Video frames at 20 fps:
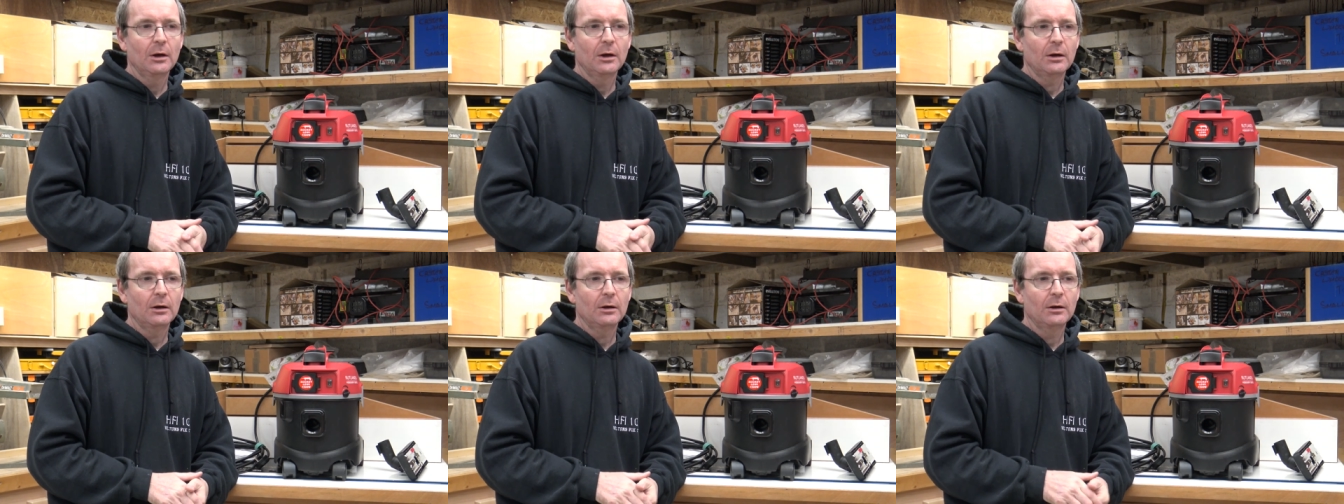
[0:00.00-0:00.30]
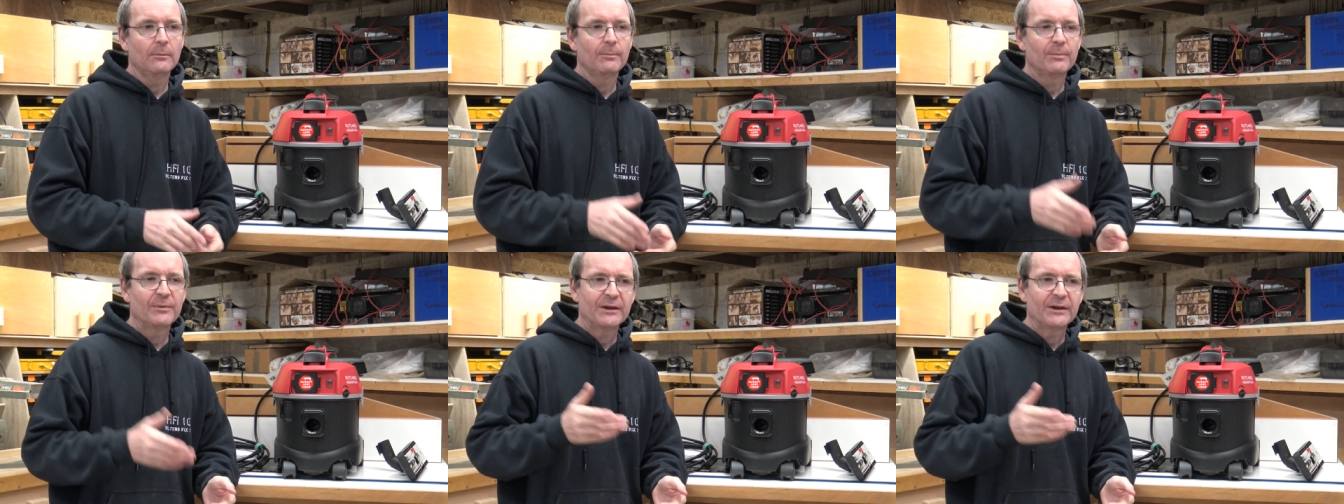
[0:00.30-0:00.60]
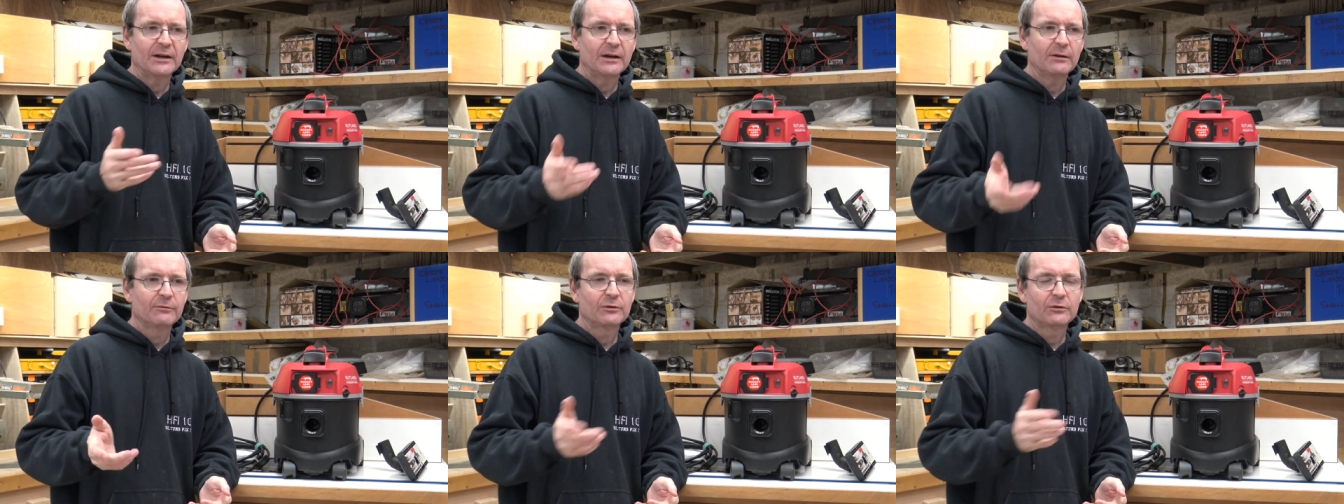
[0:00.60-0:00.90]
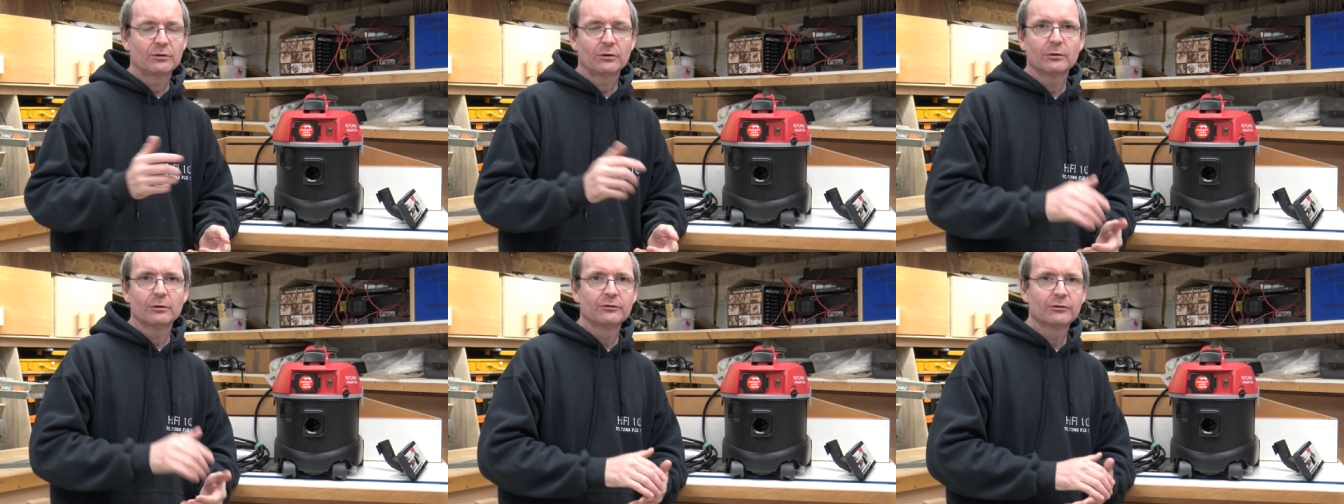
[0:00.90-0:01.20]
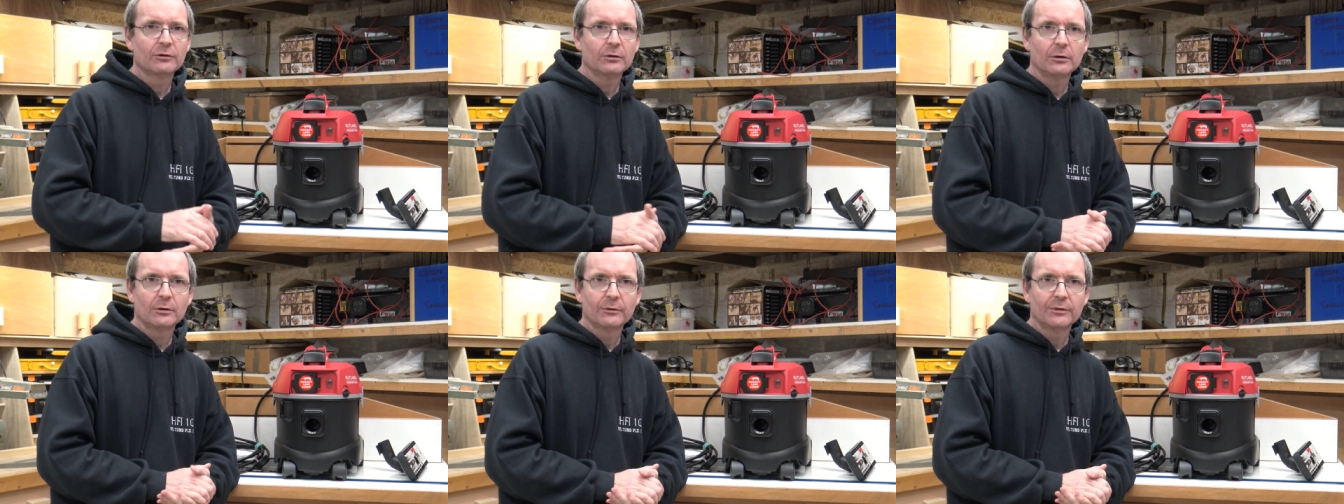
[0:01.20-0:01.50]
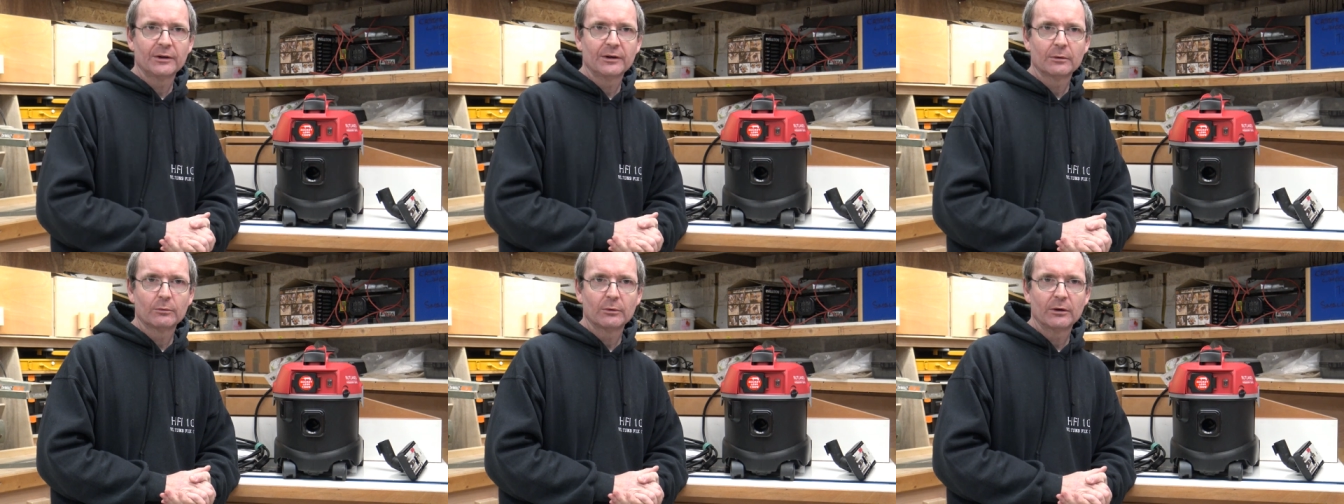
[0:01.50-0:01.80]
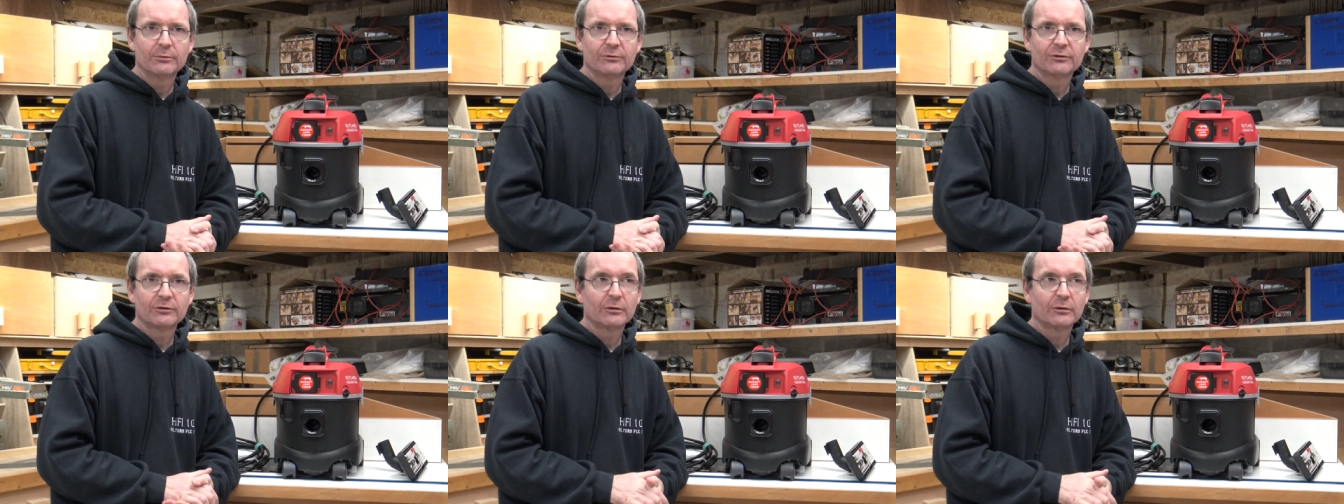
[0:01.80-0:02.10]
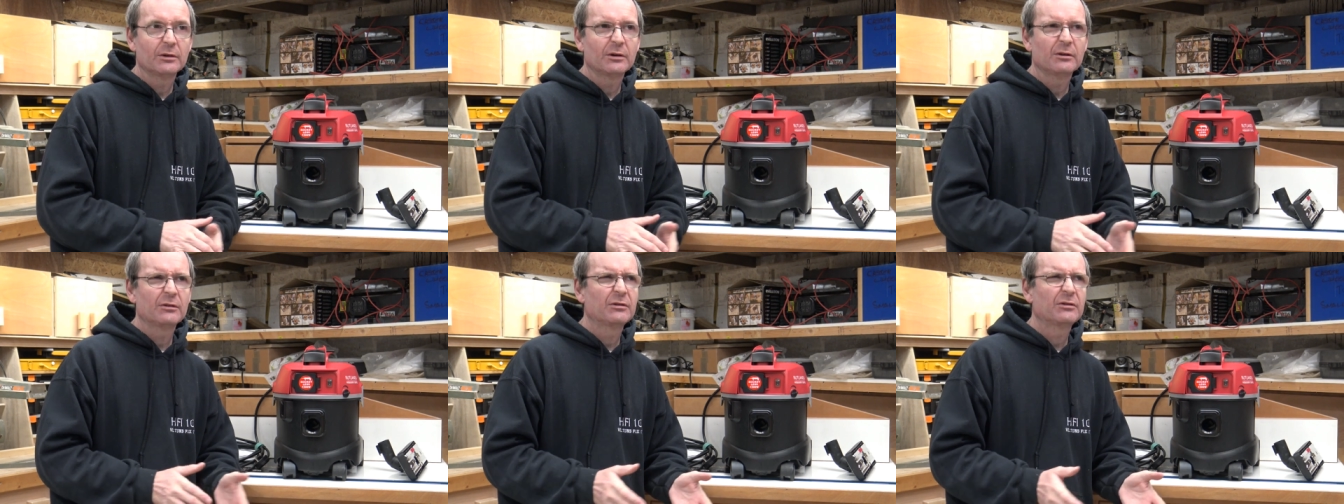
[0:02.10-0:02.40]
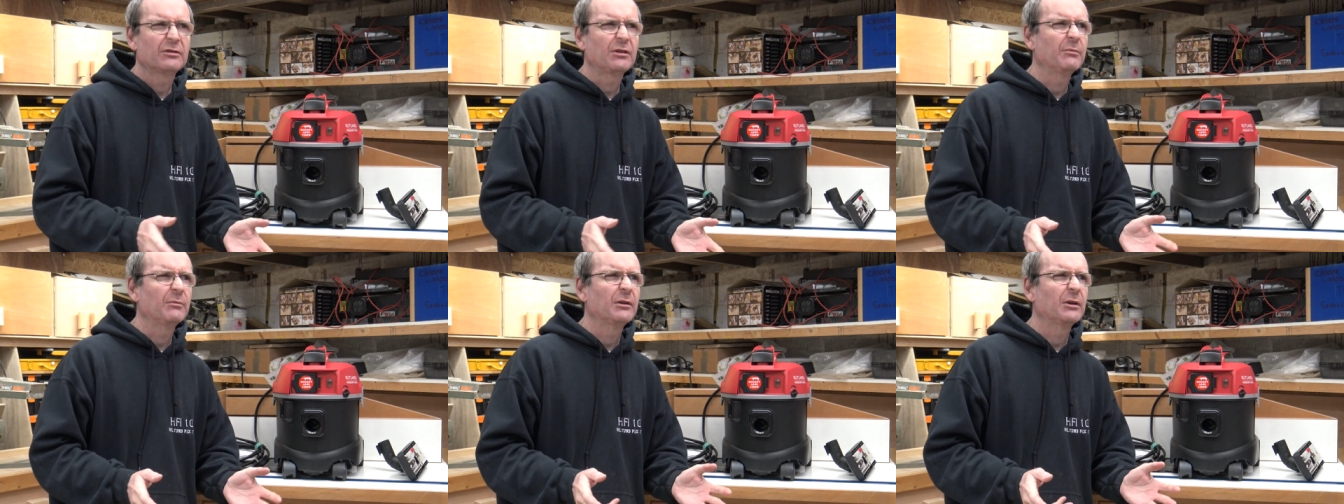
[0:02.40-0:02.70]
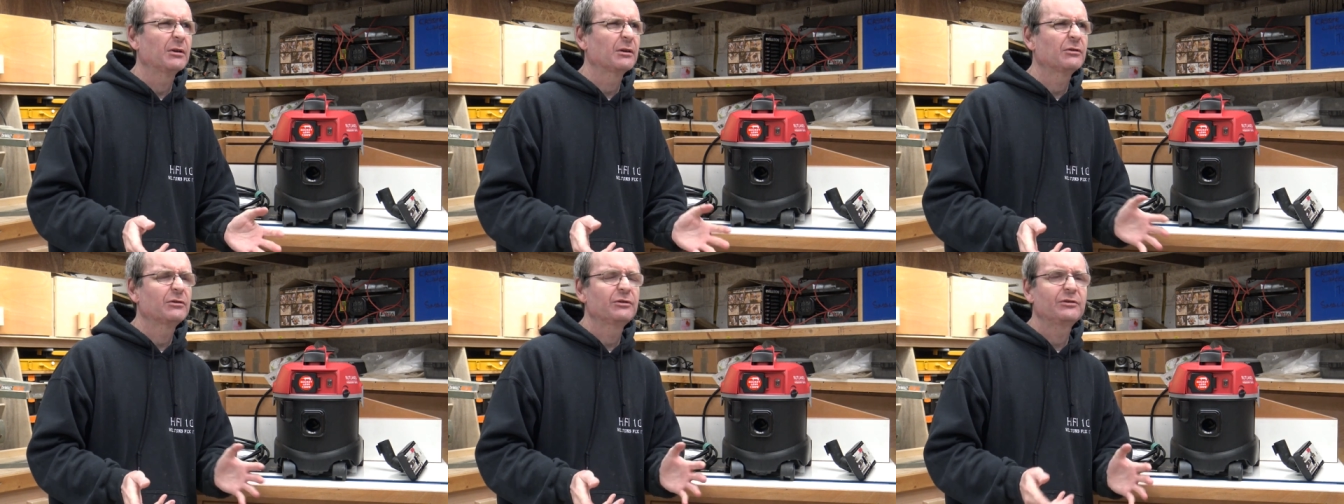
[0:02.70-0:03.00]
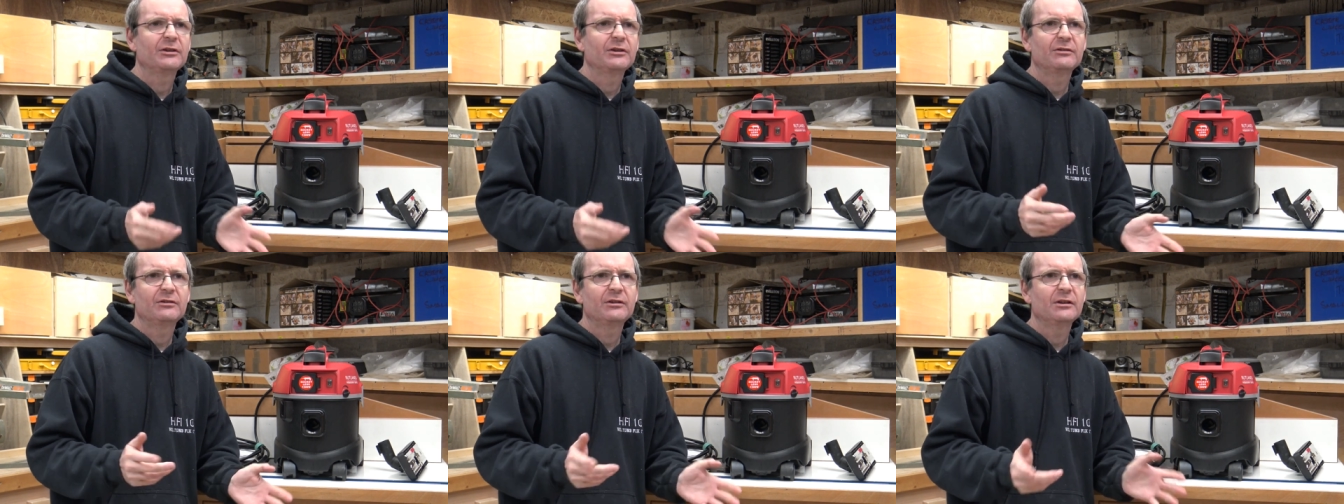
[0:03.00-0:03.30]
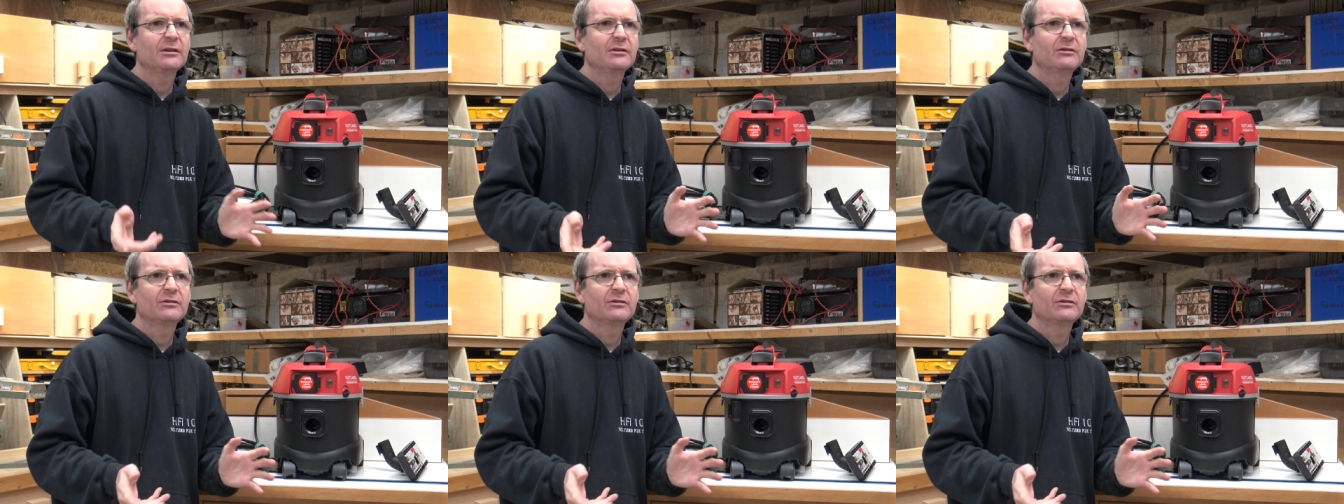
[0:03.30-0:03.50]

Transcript: Um, they advertise it on their website as something like 60,